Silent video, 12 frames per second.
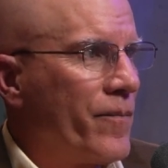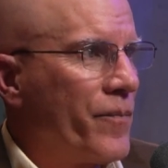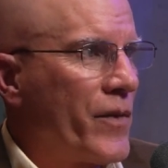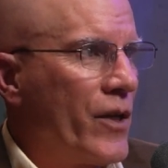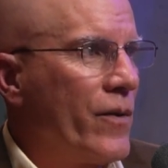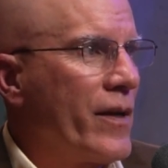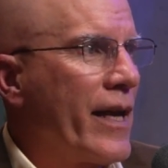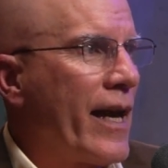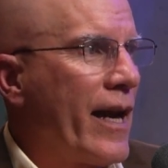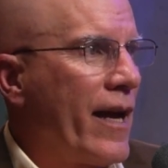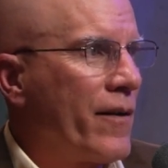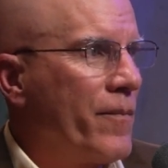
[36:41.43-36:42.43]
you can get
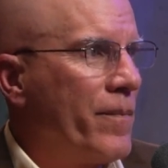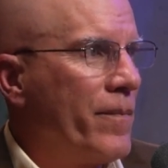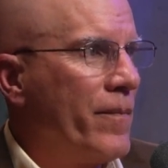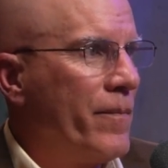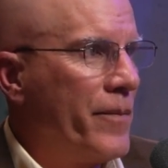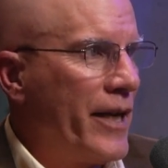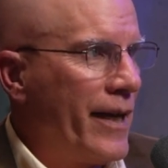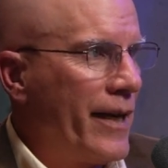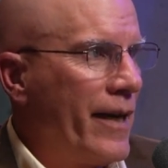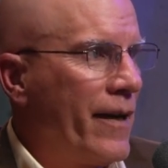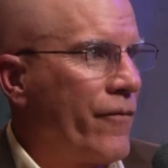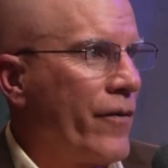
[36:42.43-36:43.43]
out of bed
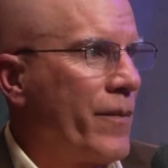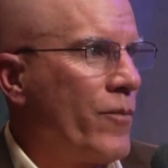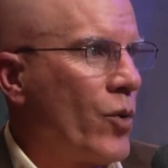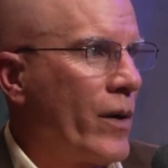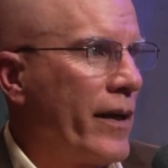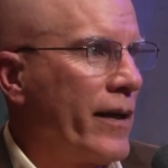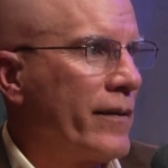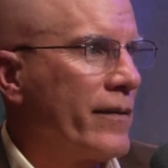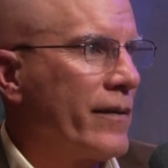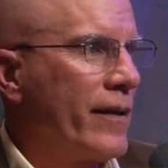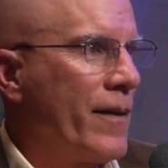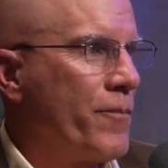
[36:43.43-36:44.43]
every morning
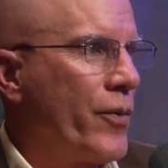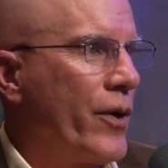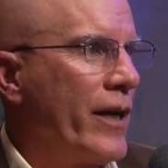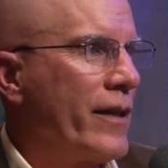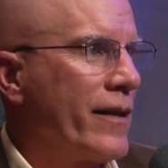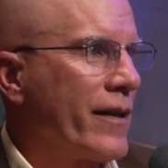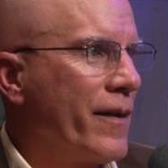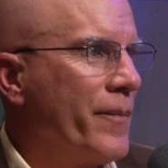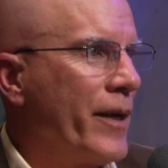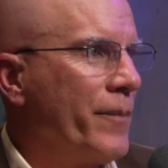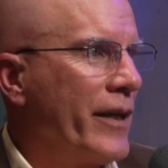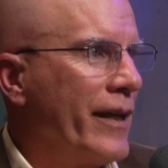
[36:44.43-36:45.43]
and put in the
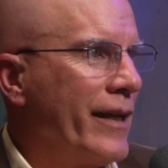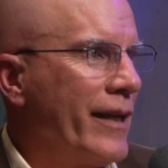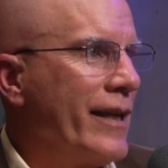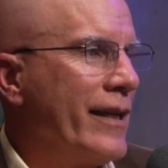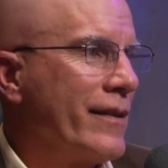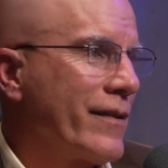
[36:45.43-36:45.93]
commitment it needs,